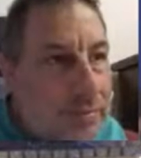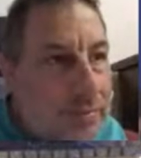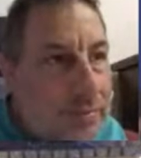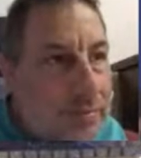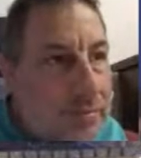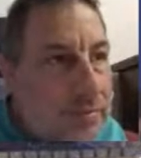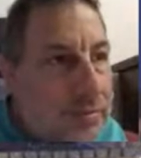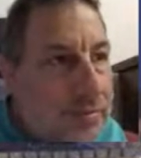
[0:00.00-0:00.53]

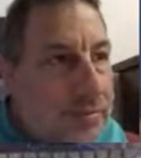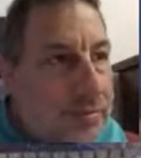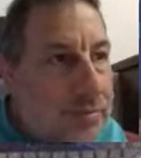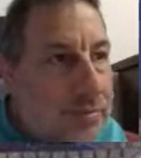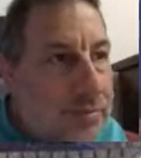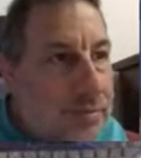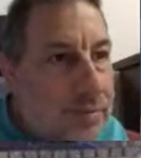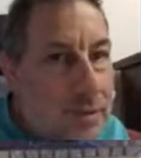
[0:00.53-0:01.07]
So that's Psalms
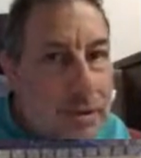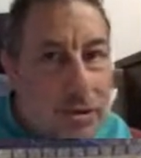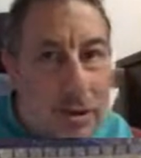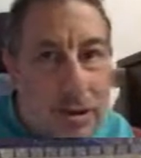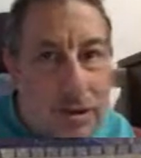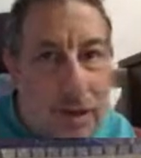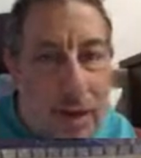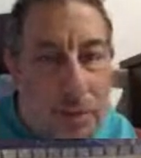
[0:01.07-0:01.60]

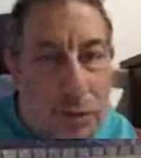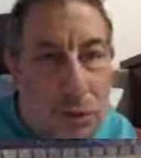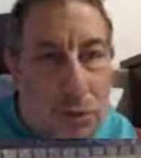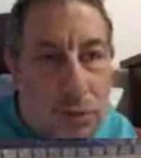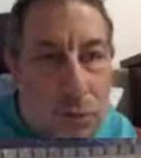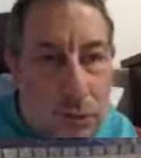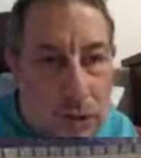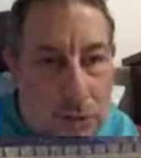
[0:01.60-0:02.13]

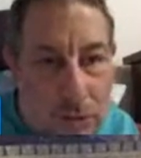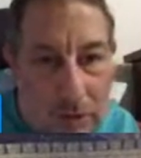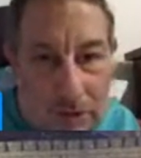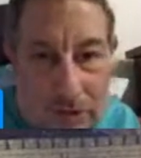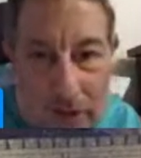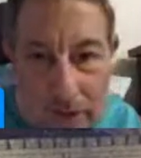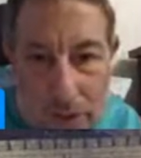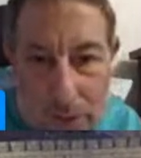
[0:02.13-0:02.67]
125:25.
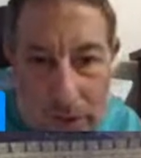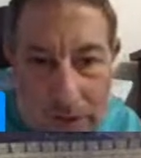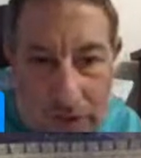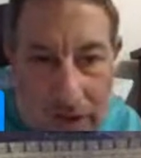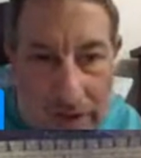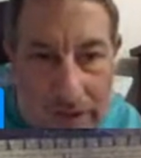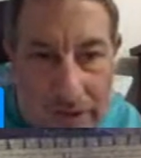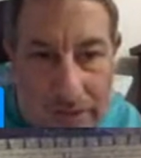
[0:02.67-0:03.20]

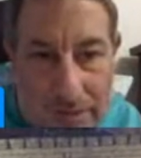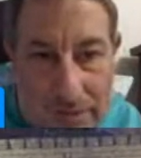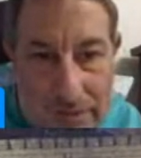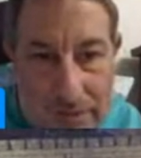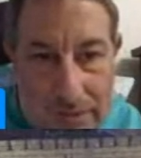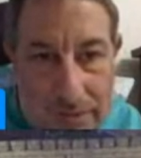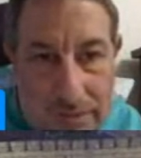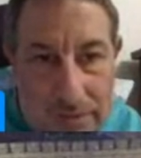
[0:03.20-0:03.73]
I'm sorry,
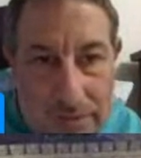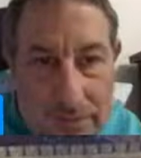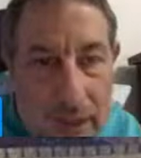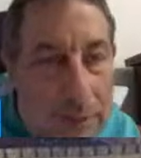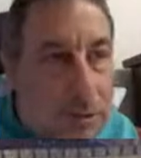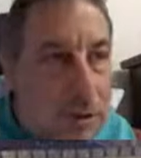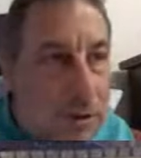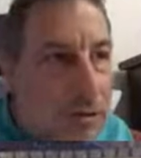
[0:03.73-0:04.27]
106:25.